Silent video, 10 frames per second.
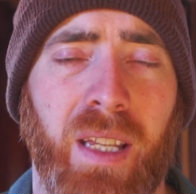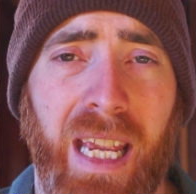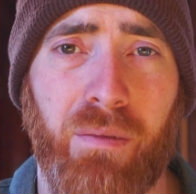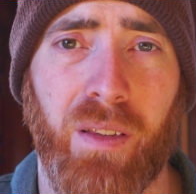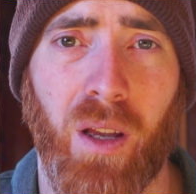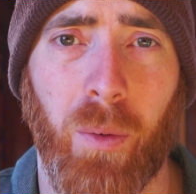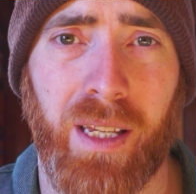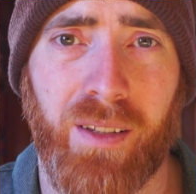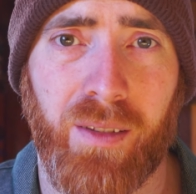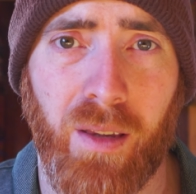even though
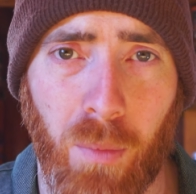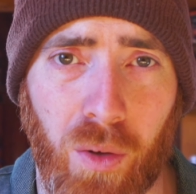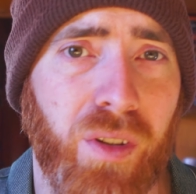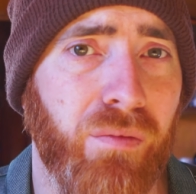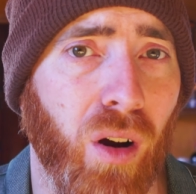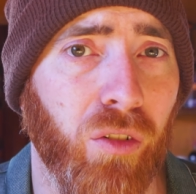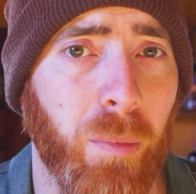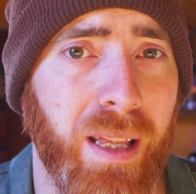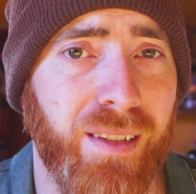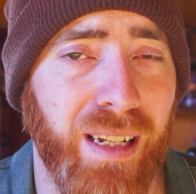it's the most
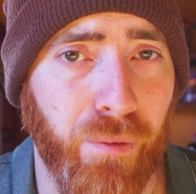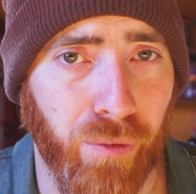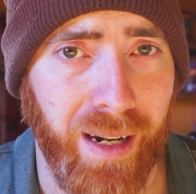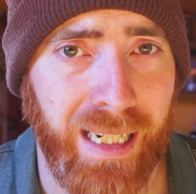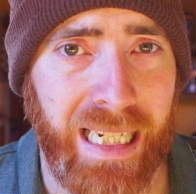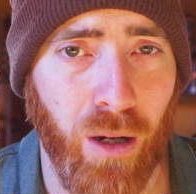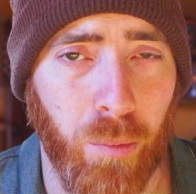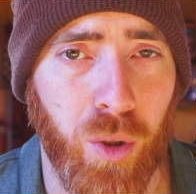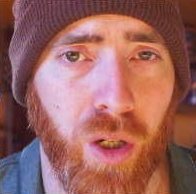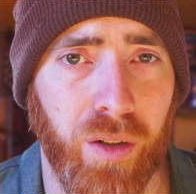environmentally friendly
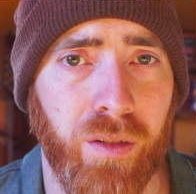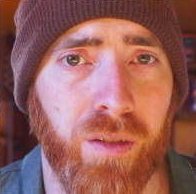option.